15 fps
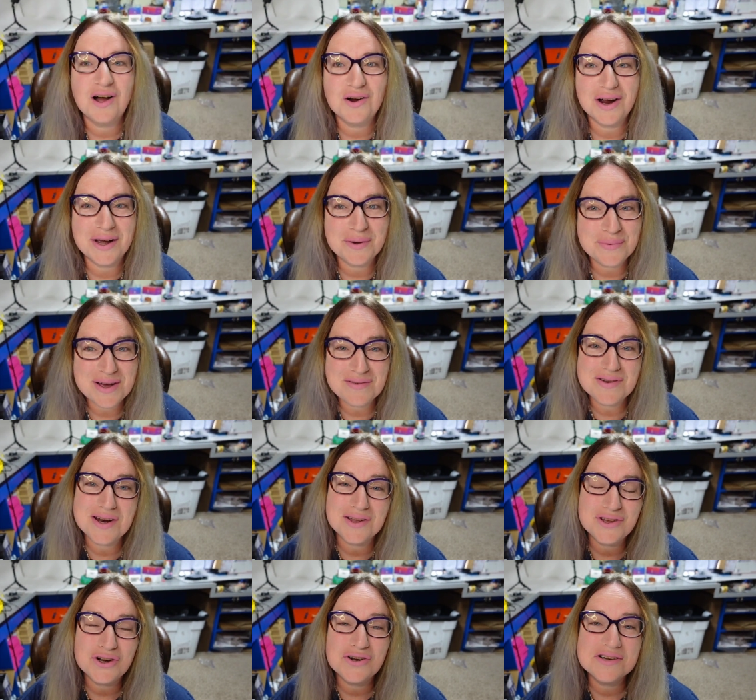All right, we have
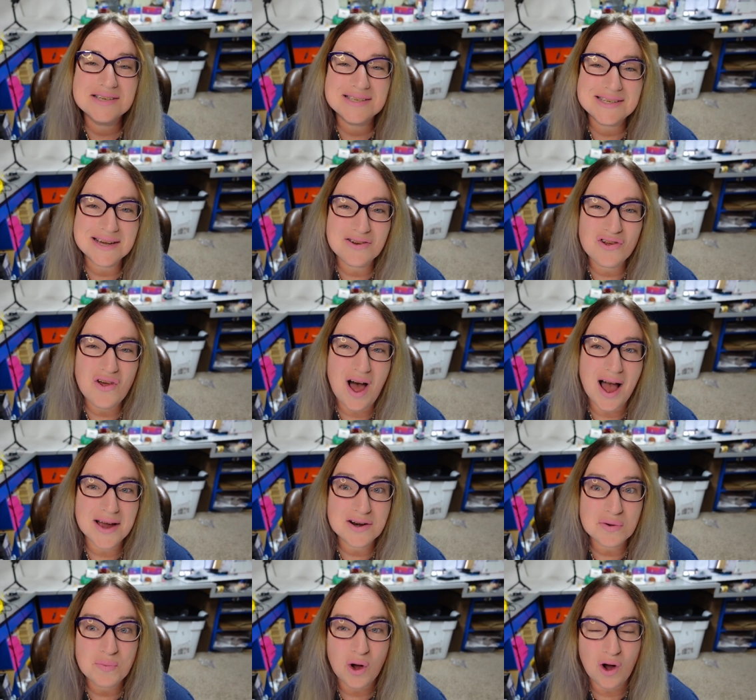another single
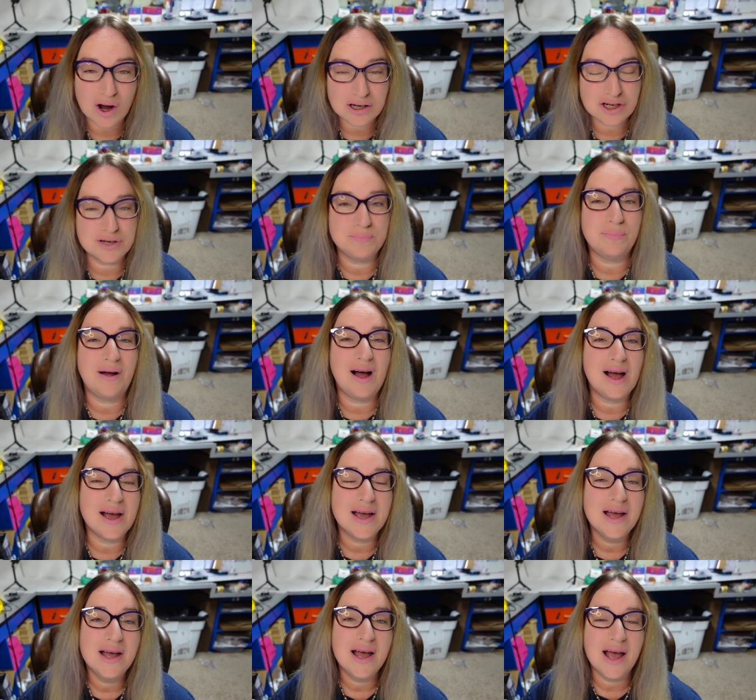item auction
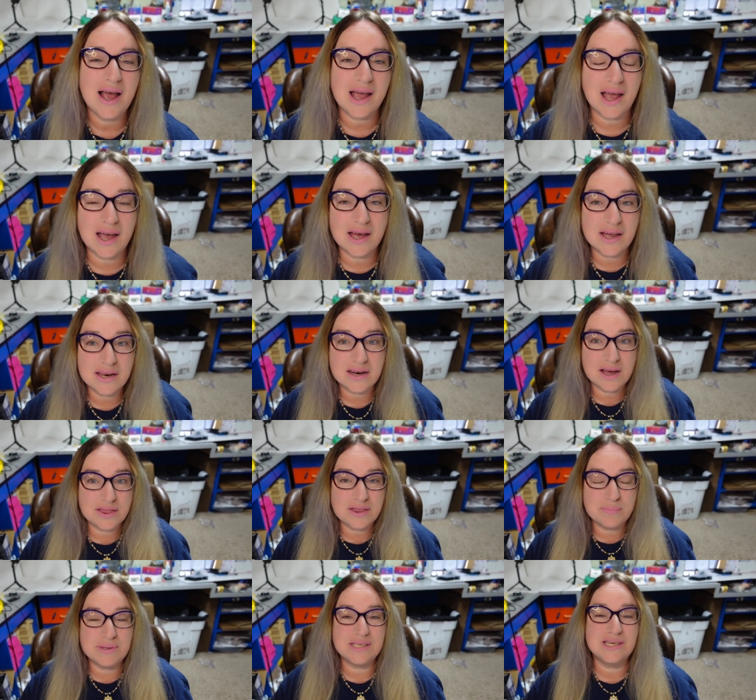buy, and
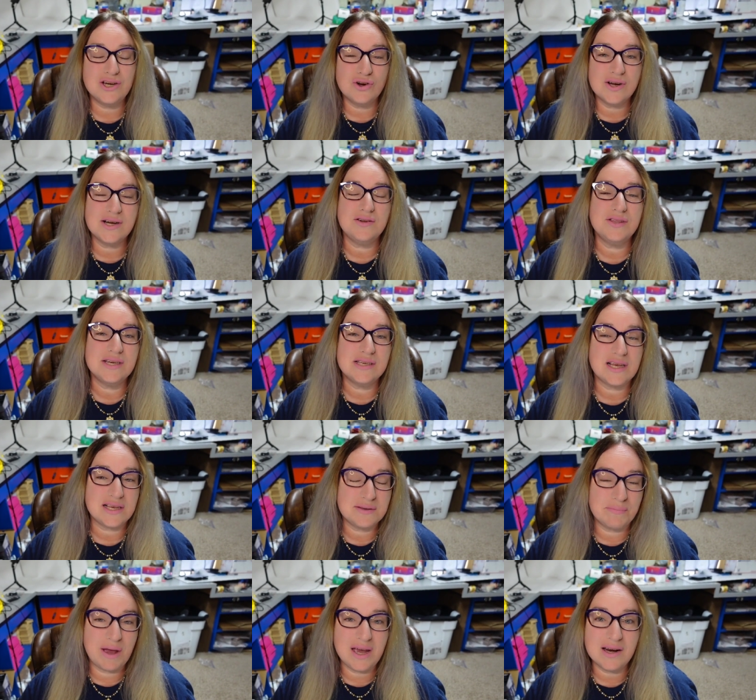the material this
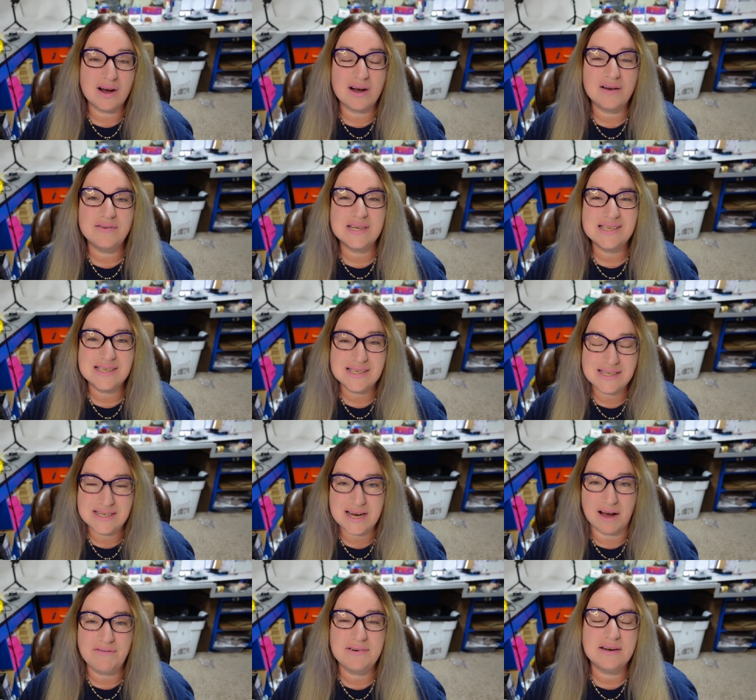is made of is
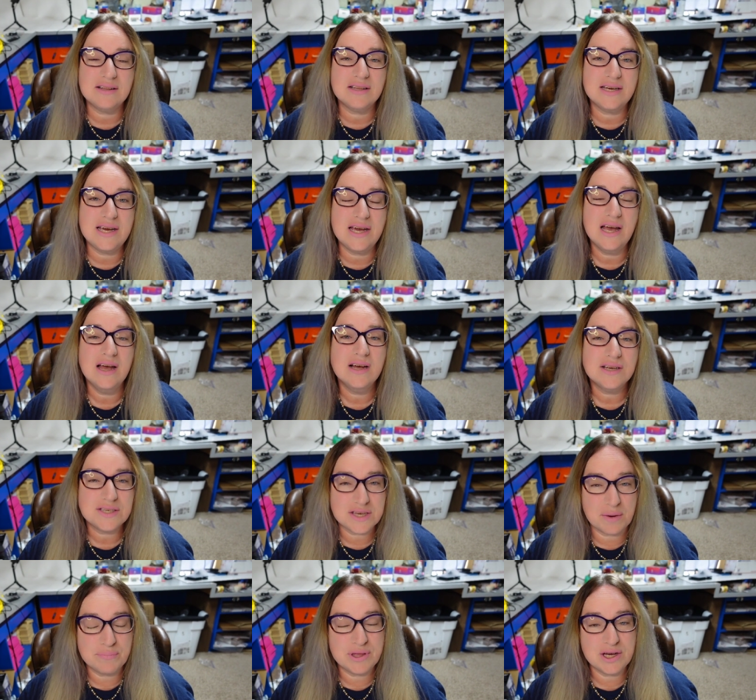definitely
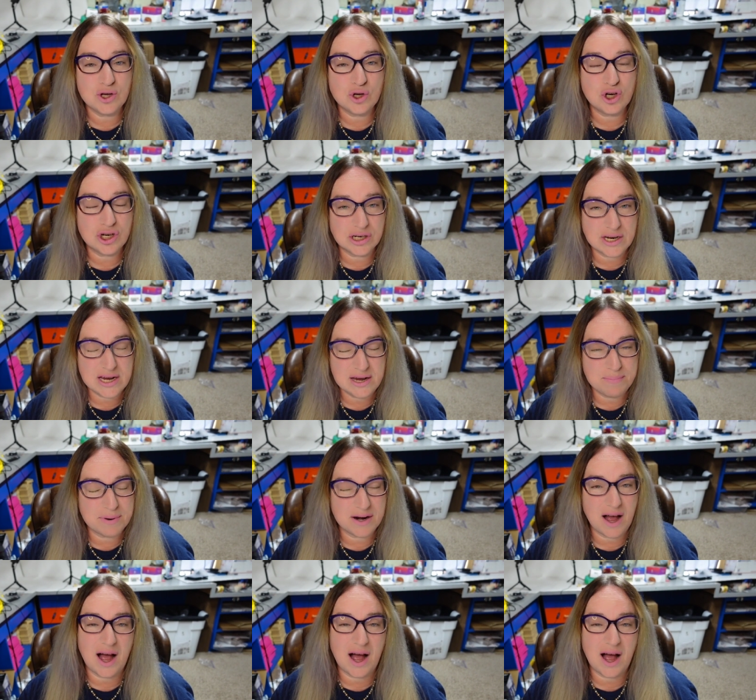something you should keep an